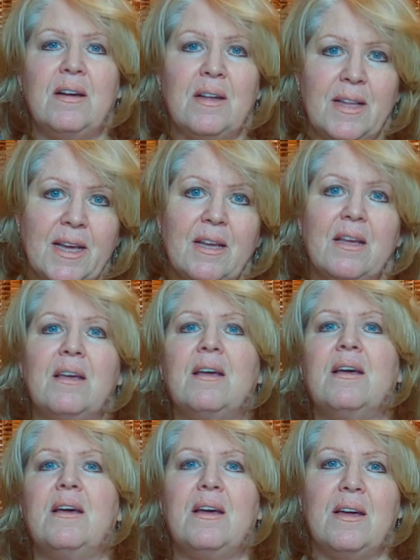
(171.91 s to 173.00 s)
click,
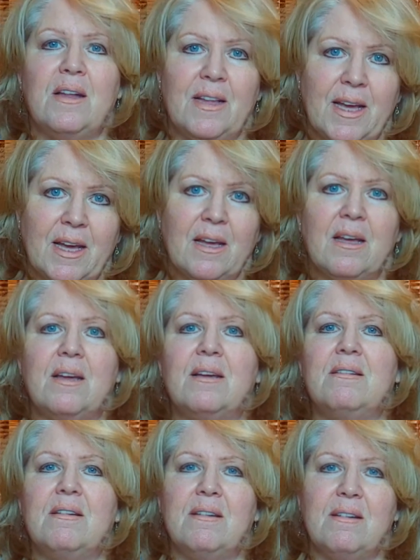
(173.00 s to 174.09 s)
click,
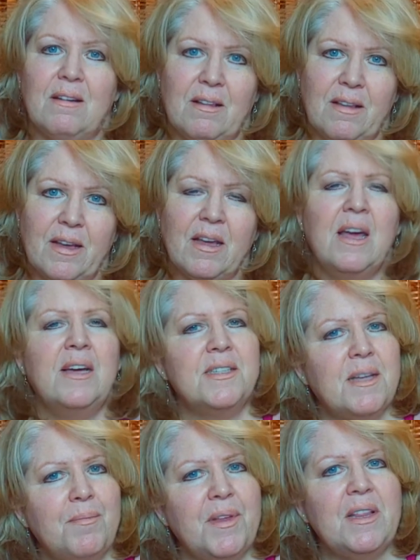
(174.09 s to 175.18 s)
click,
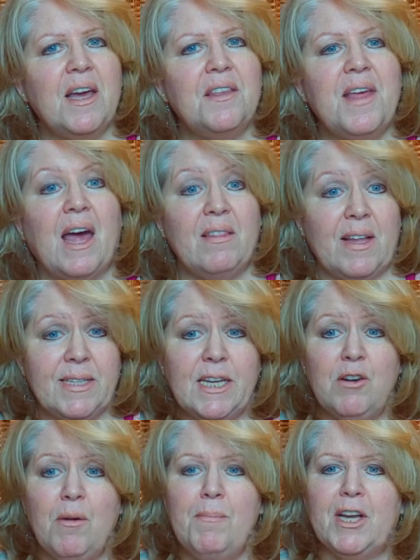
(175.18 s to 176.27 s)
something like that. Let's
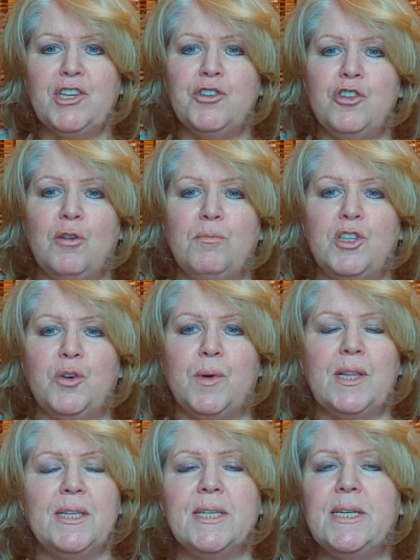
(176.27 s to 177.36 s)
hear a metronome do it.
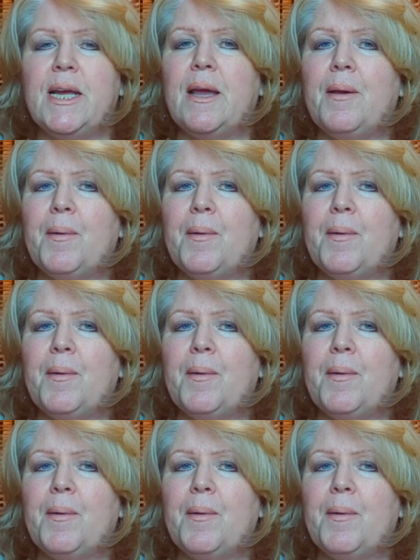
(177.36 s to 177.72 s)
Listening?